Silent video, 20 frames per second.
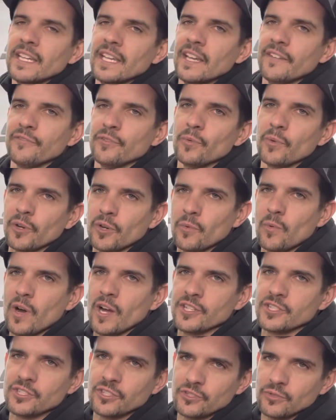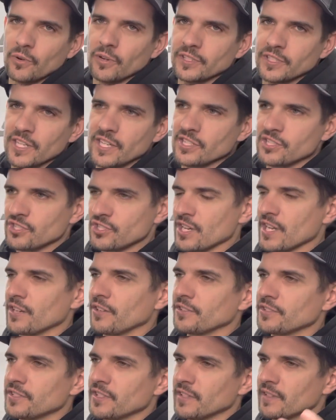If you wanna watch the Torque Test
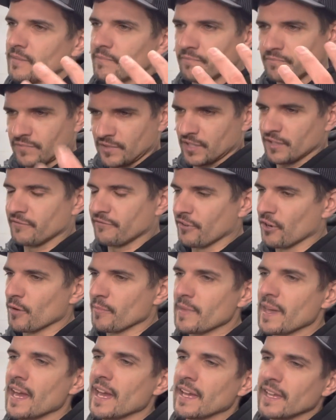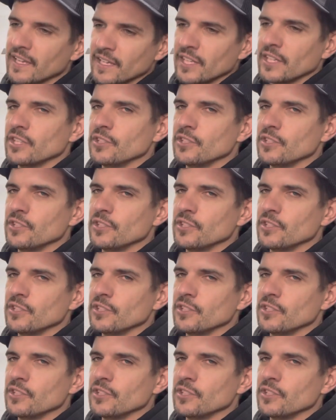channel to confirm that,